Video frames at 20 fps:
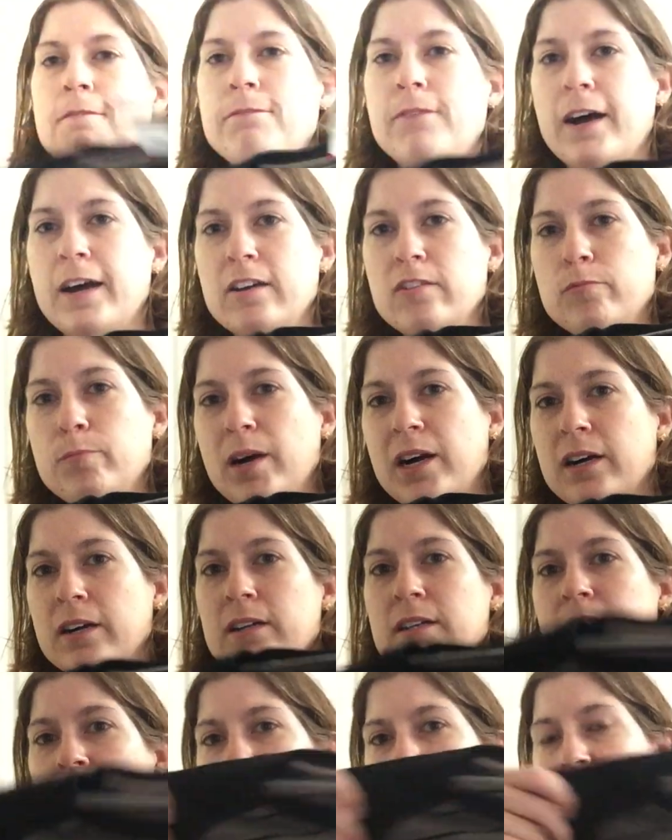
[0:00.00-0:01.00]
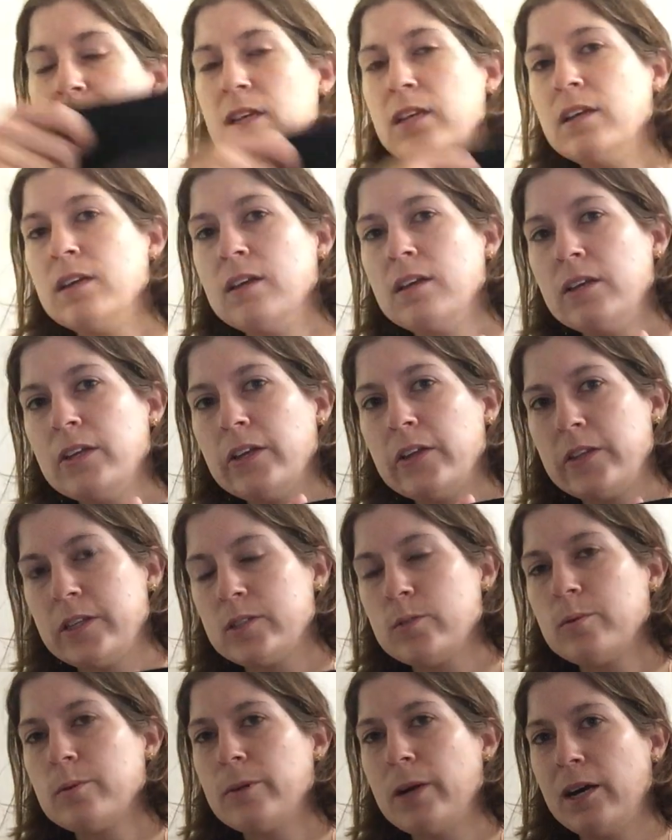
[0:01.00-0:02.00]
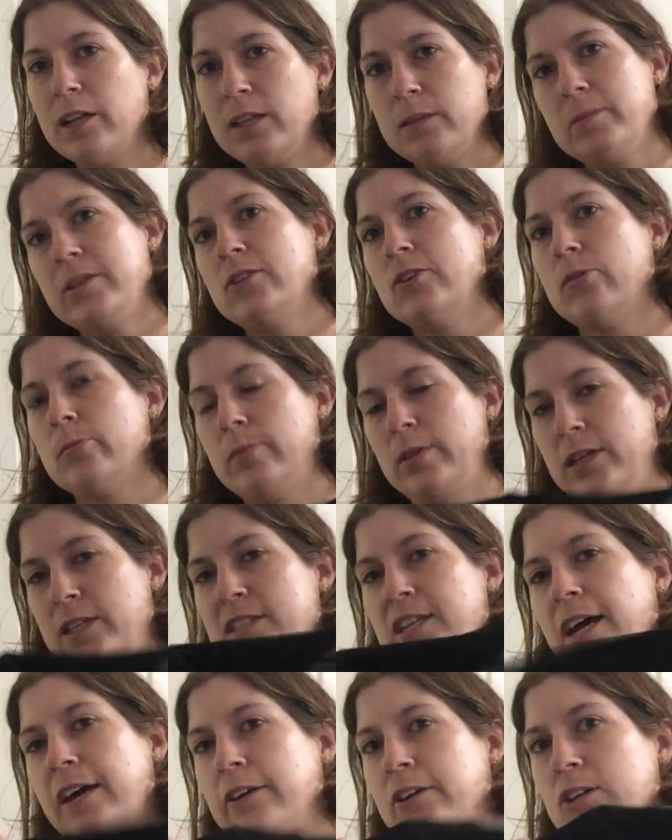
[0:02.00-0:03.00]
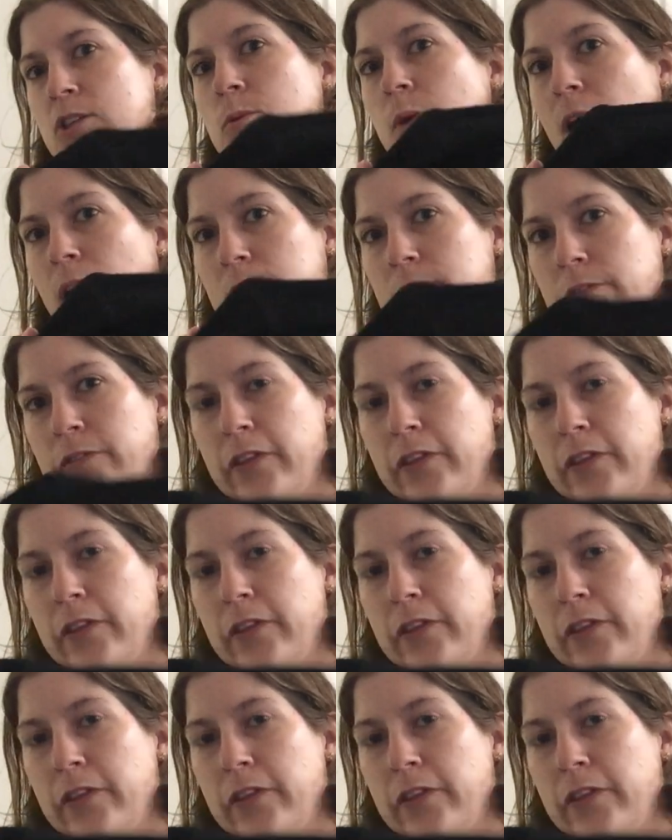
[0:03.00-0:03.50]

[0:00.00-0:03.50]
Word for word: five bucks. This would probably be normally 10 or 12